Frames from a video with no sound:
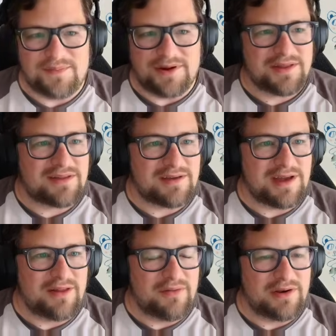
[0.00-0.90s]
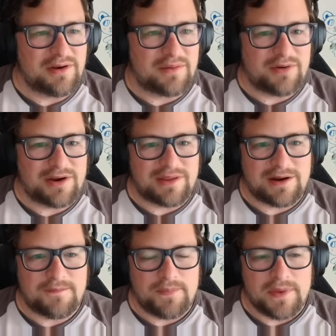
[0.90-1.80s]
but so yellow ended up winning
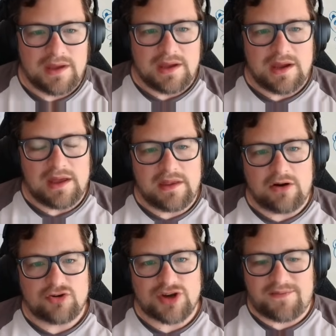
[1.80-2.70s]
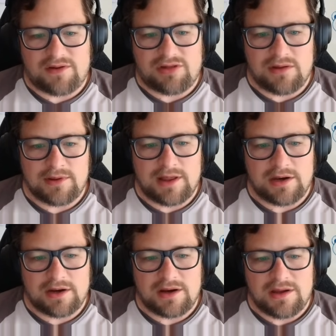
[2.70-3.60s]
there. And then our traffic
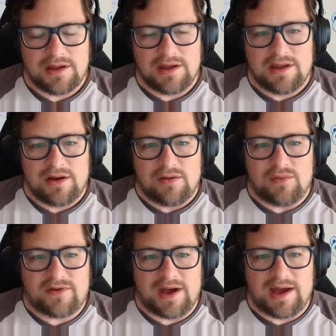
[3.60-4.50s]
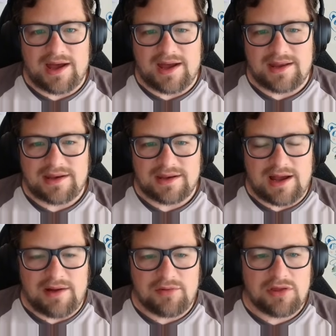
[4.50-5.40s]
simulator. We've got,
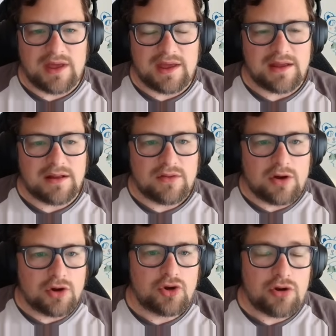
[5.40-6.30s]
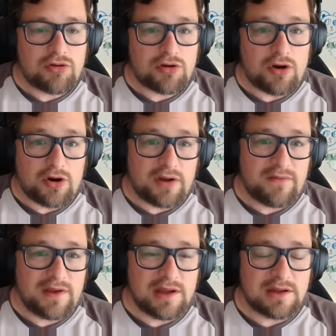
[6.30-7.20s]
I would say, a good start of
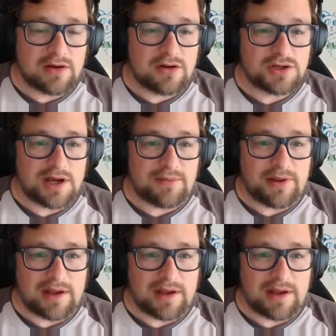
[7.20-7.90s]
it. It did a good job laying